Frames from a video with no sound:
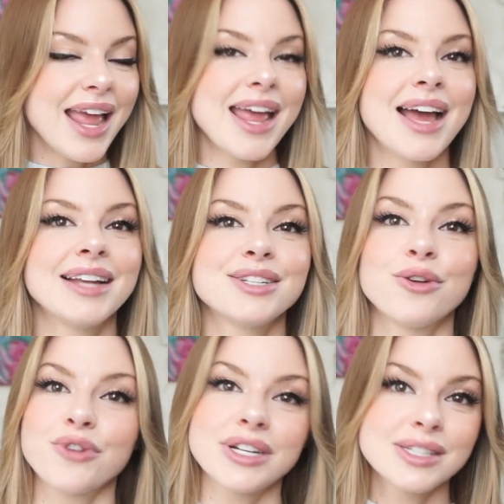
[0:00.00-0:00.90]
and
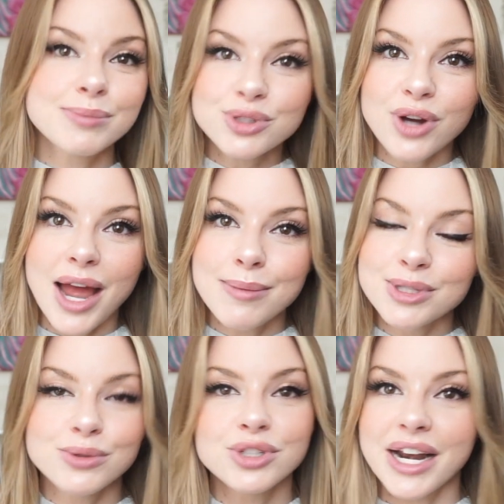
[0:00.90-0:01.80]
don't forget to subscribe,
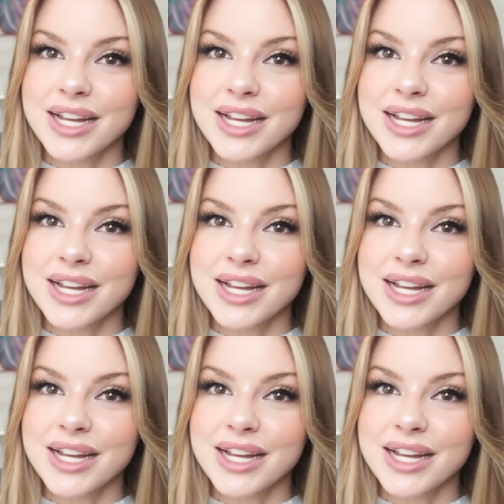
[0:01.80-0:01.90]
because we're trying